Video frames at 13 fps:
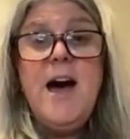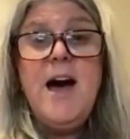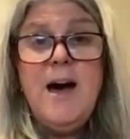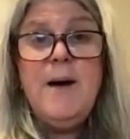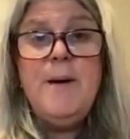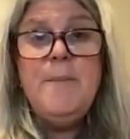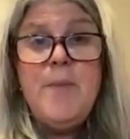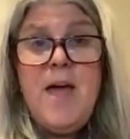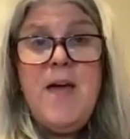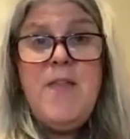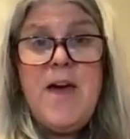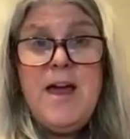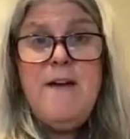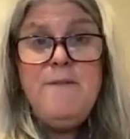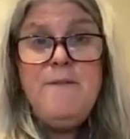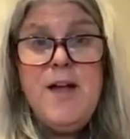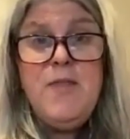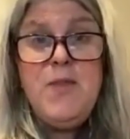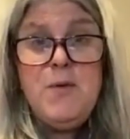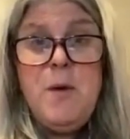and that I have
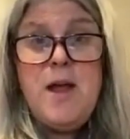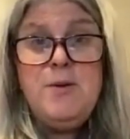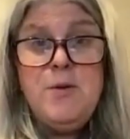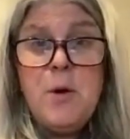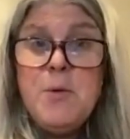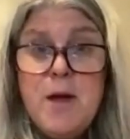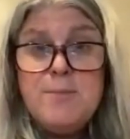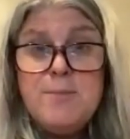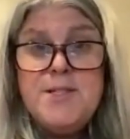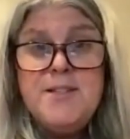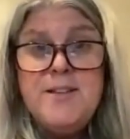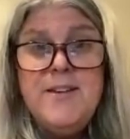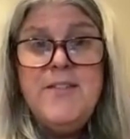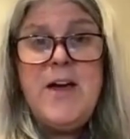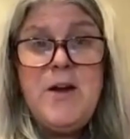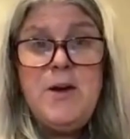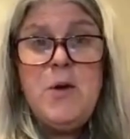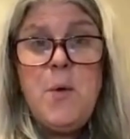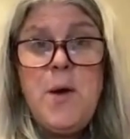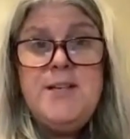got the right grown-ups that
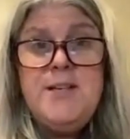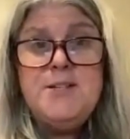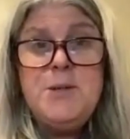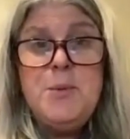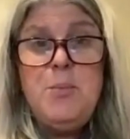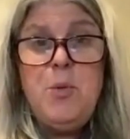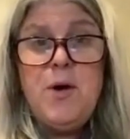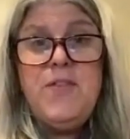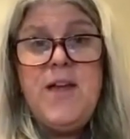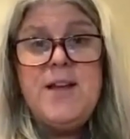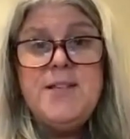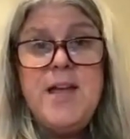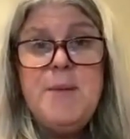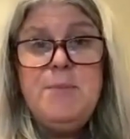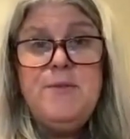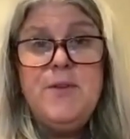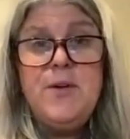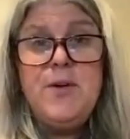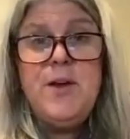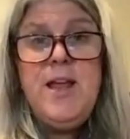are going to support that type of
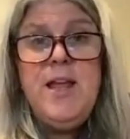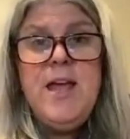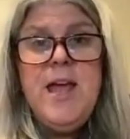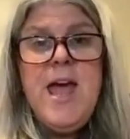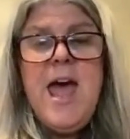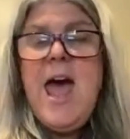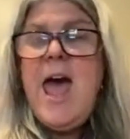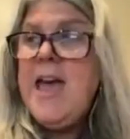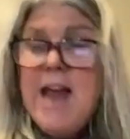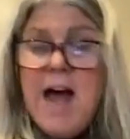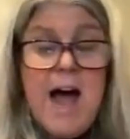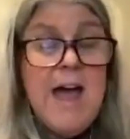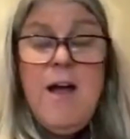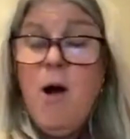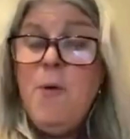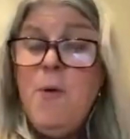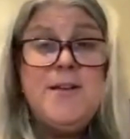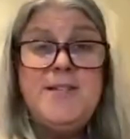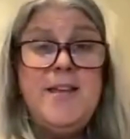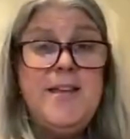learning. And I
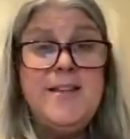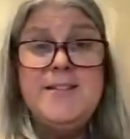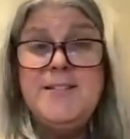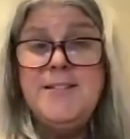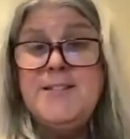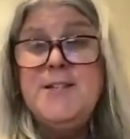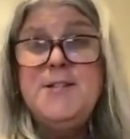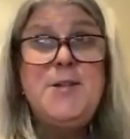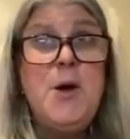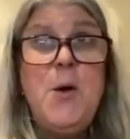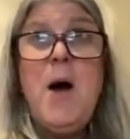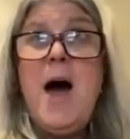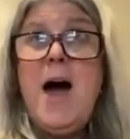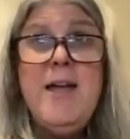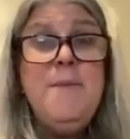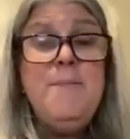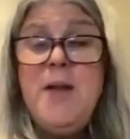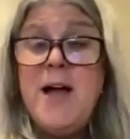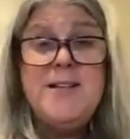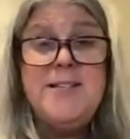always say this. So I
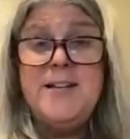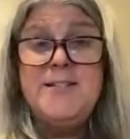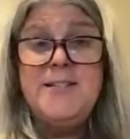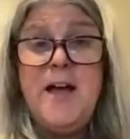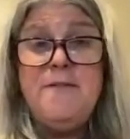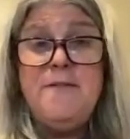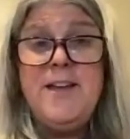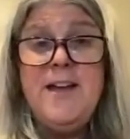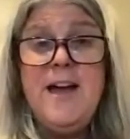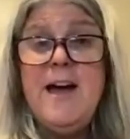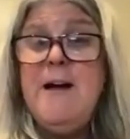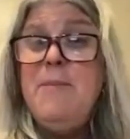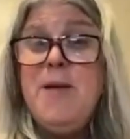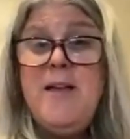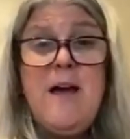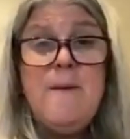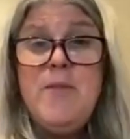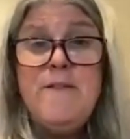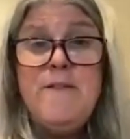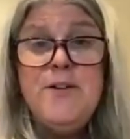am not tech savvy.
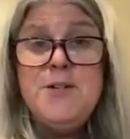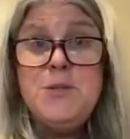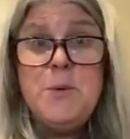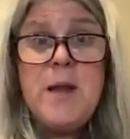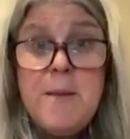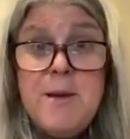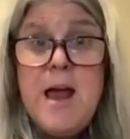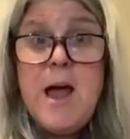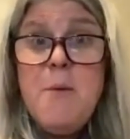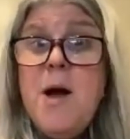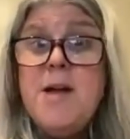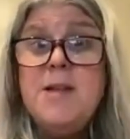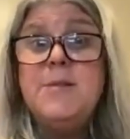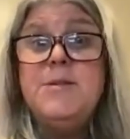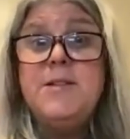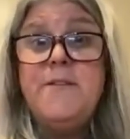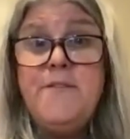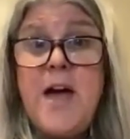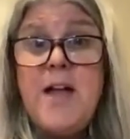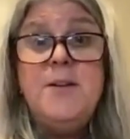I'm the first one. I mean, I was
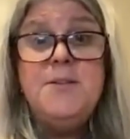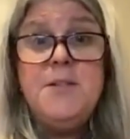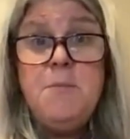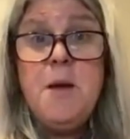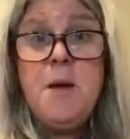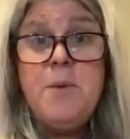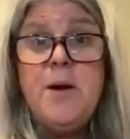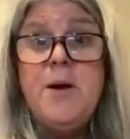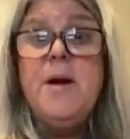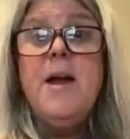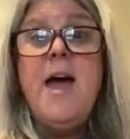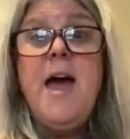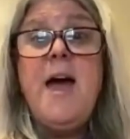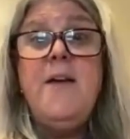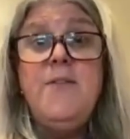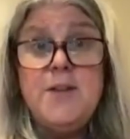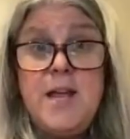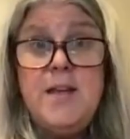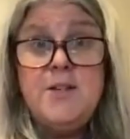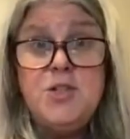a faculty member and
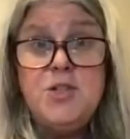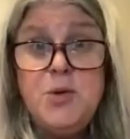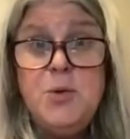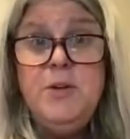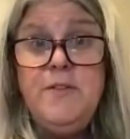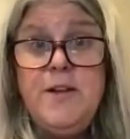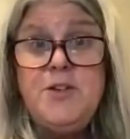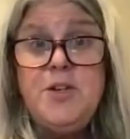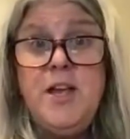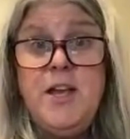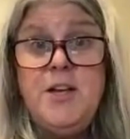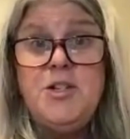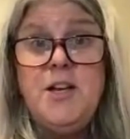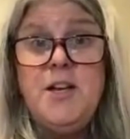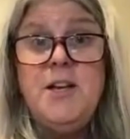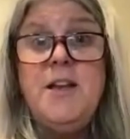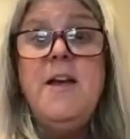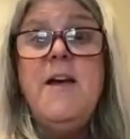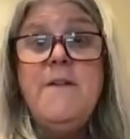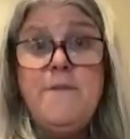in a school of education
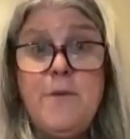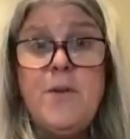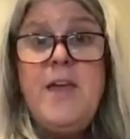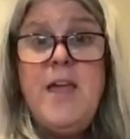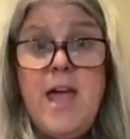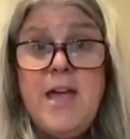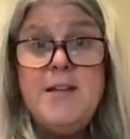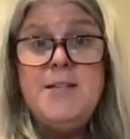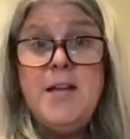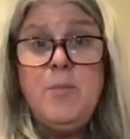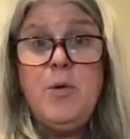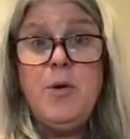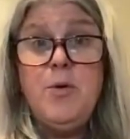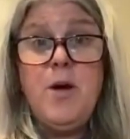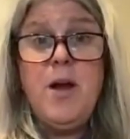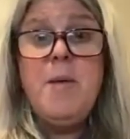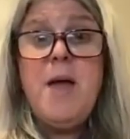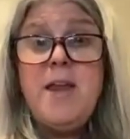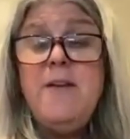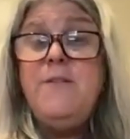for the ed tech
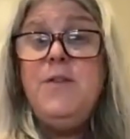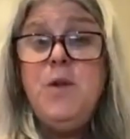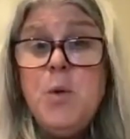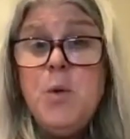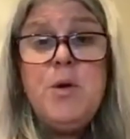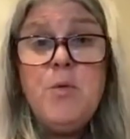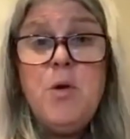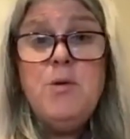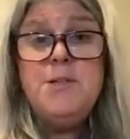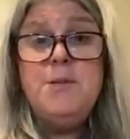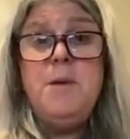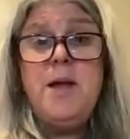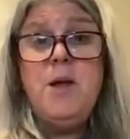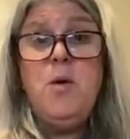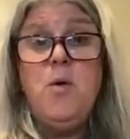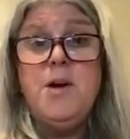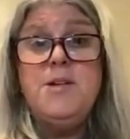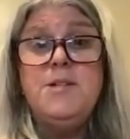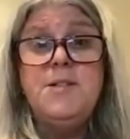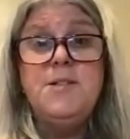program. And if you were enrolled in my
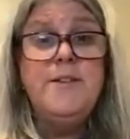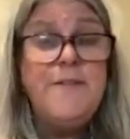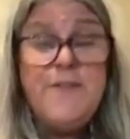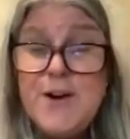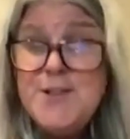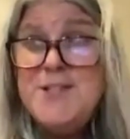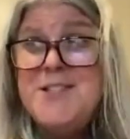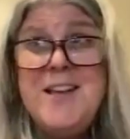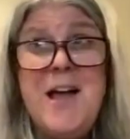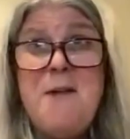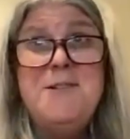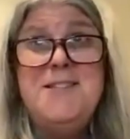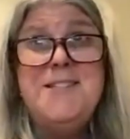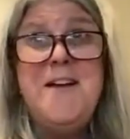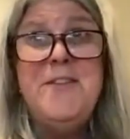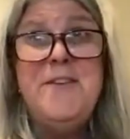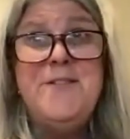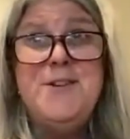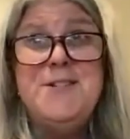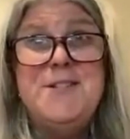course, the first thing I would say on
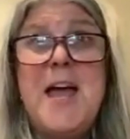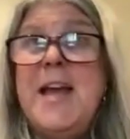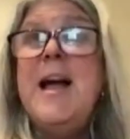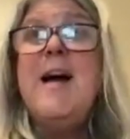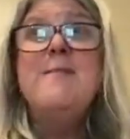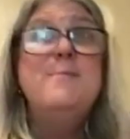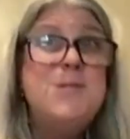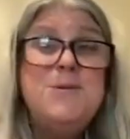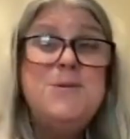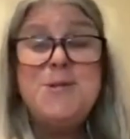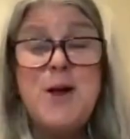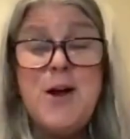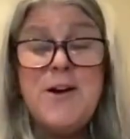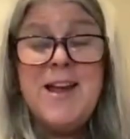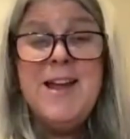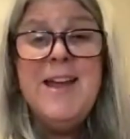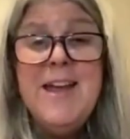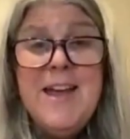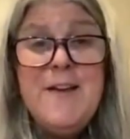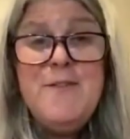the first night, I'm so sorry.
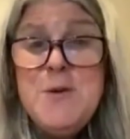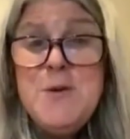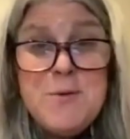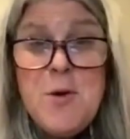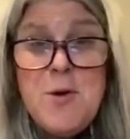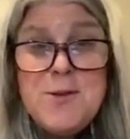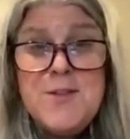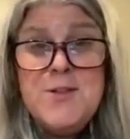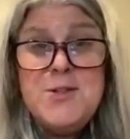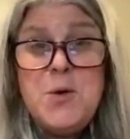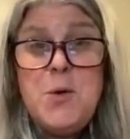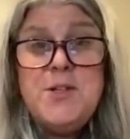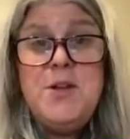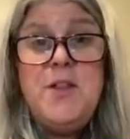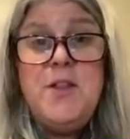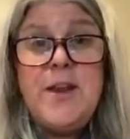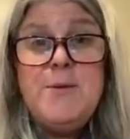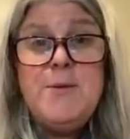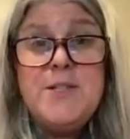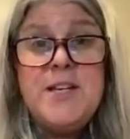If you enrolled in this course and you
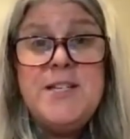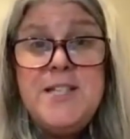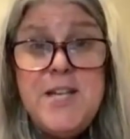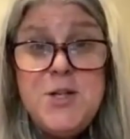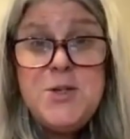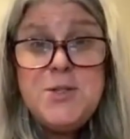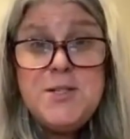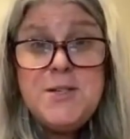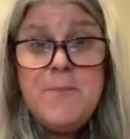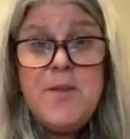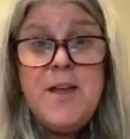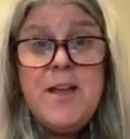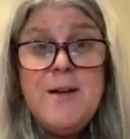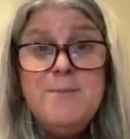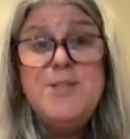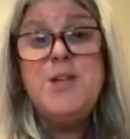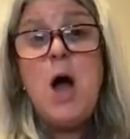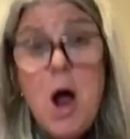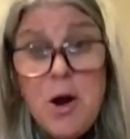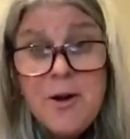thought I was going to teach you something, I'm
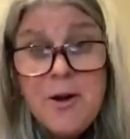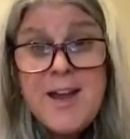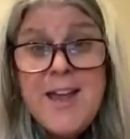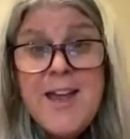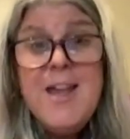sorry,